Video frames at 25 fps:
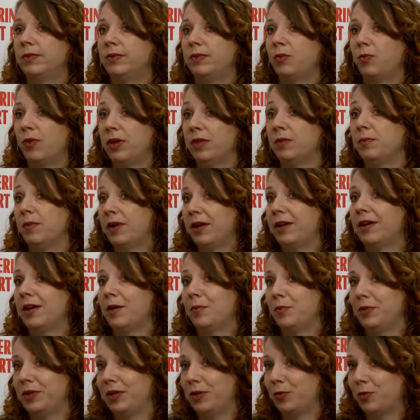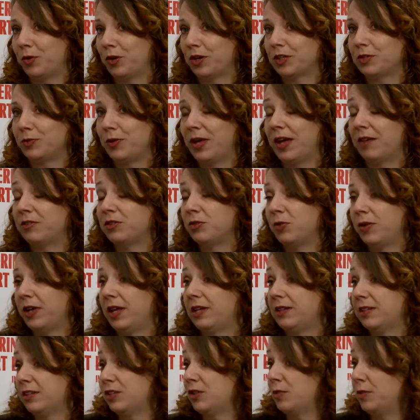the way that my company works, we have
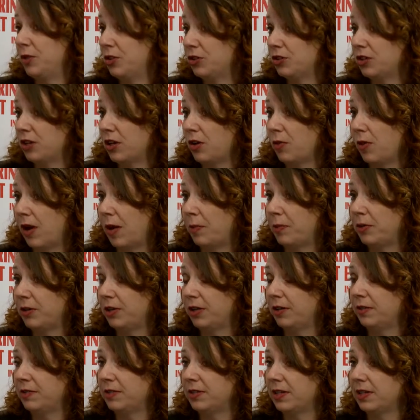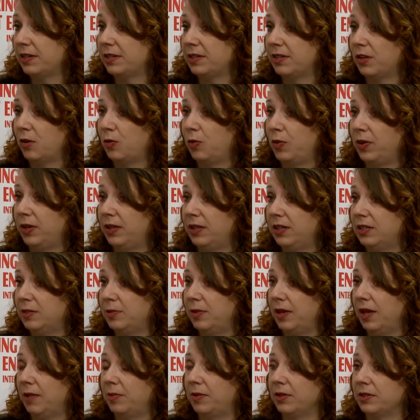28 distribution cooperatives, and so we need to
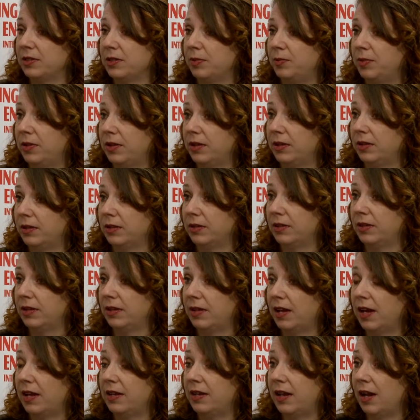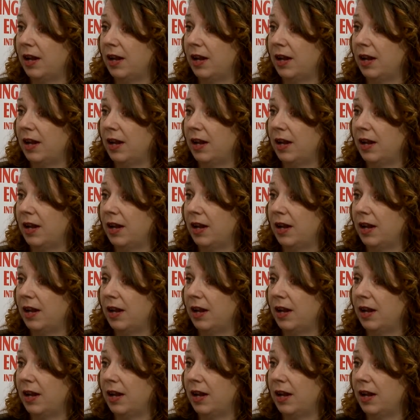be able to build a